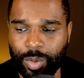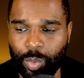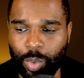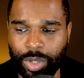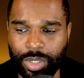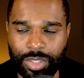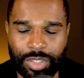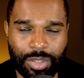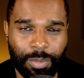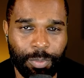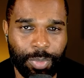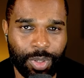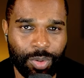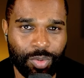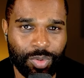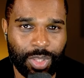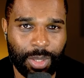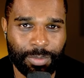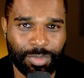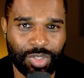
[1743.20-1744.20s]
wanting to
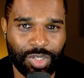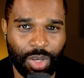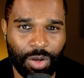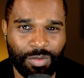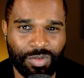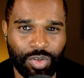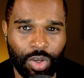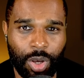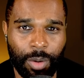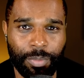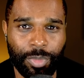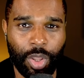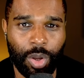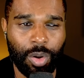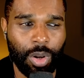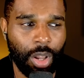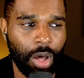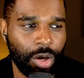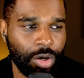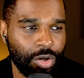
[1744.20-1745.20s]
build themselves up no
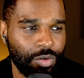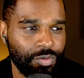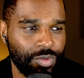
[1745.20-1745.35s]
longer